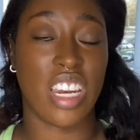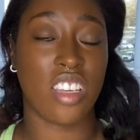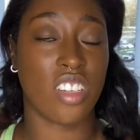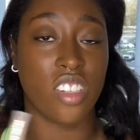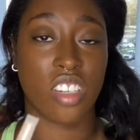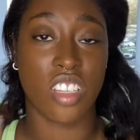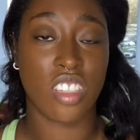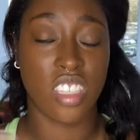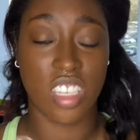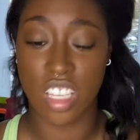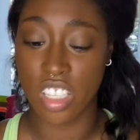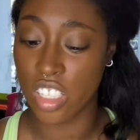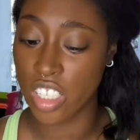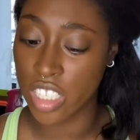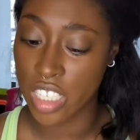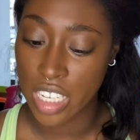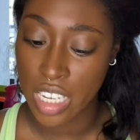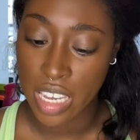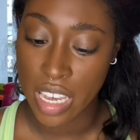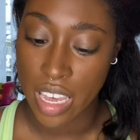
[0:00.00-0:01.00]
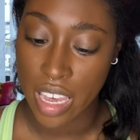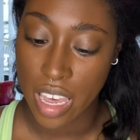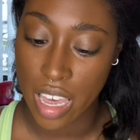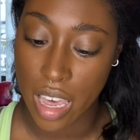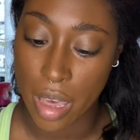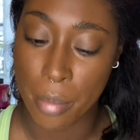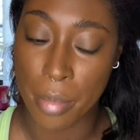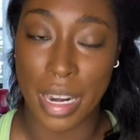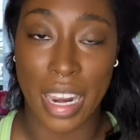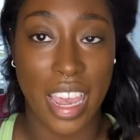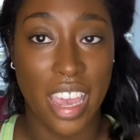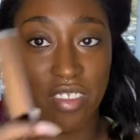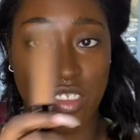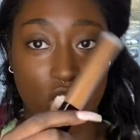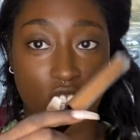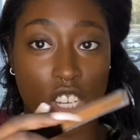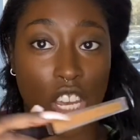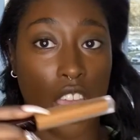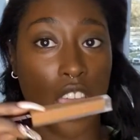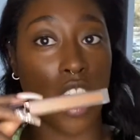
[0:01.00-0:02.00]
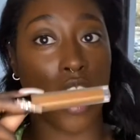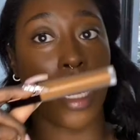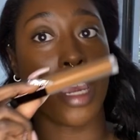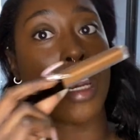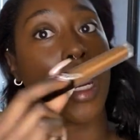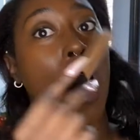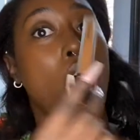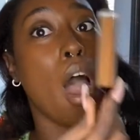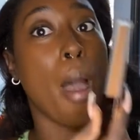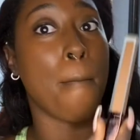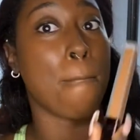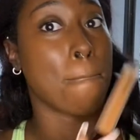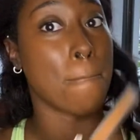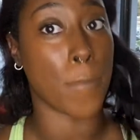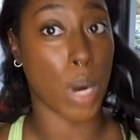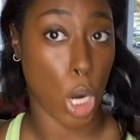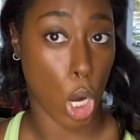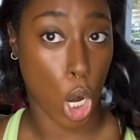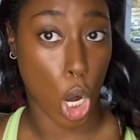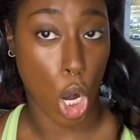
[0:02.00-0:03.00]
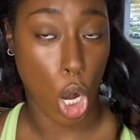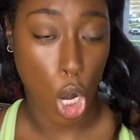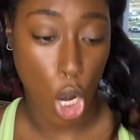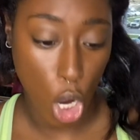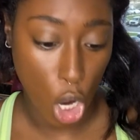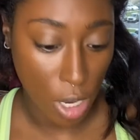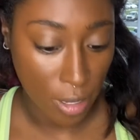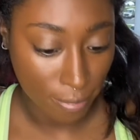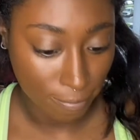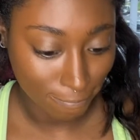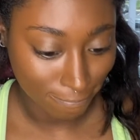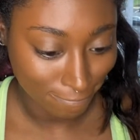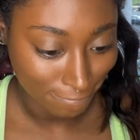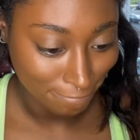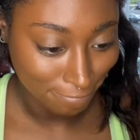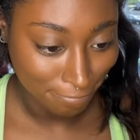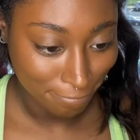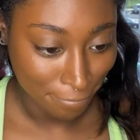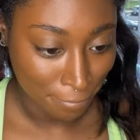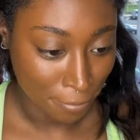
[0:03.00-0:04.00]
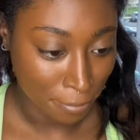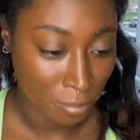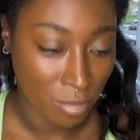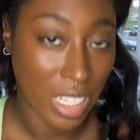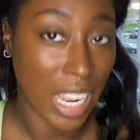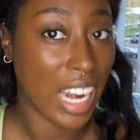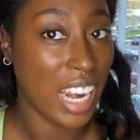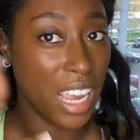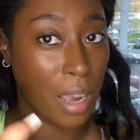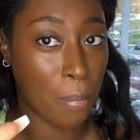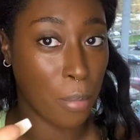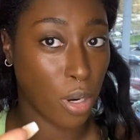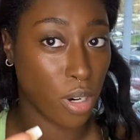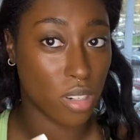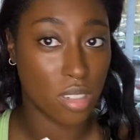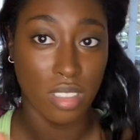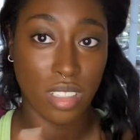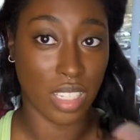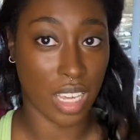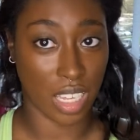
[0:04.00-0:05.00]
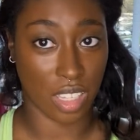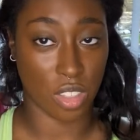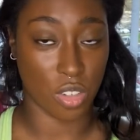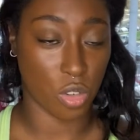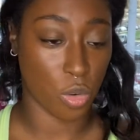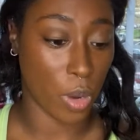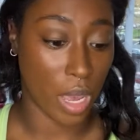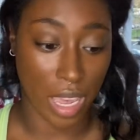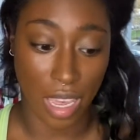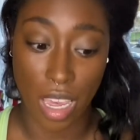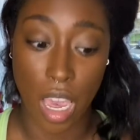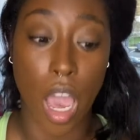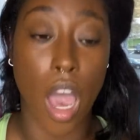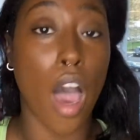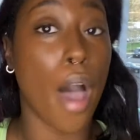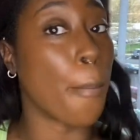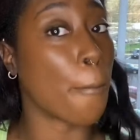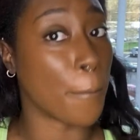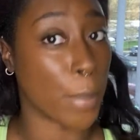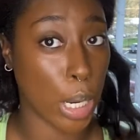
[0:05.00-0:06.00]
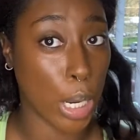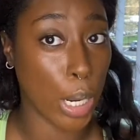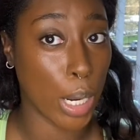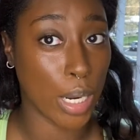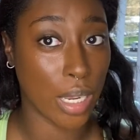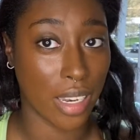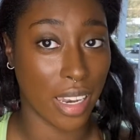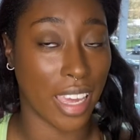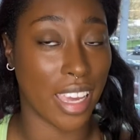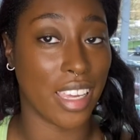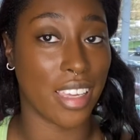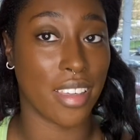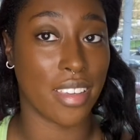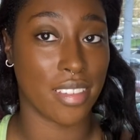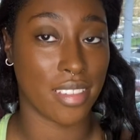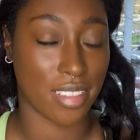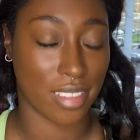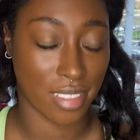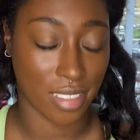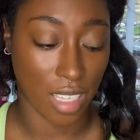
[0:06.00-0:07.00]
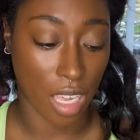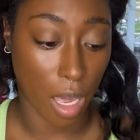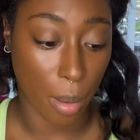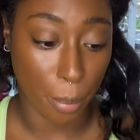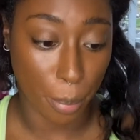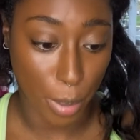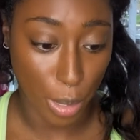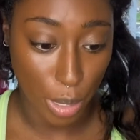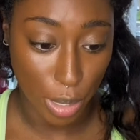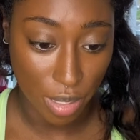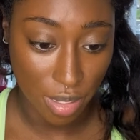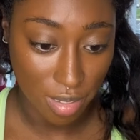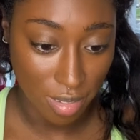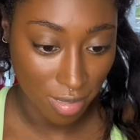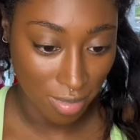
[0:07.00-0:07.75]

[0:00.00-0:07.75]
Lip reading: concealer, and I have the shade Umber. Not amber, like the Jouer. Umber, like umber.